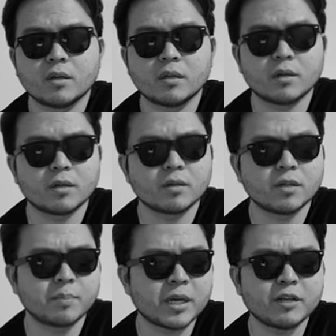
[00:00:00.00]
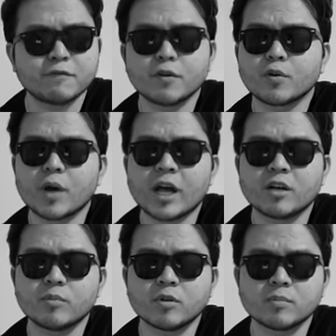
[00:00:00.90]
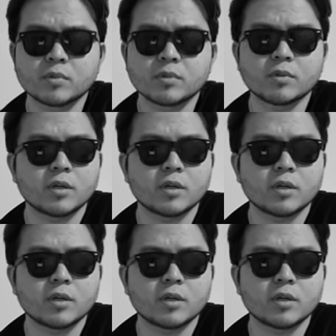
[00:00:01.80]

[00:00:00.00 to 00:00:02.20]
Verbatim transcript: the, the many photo albums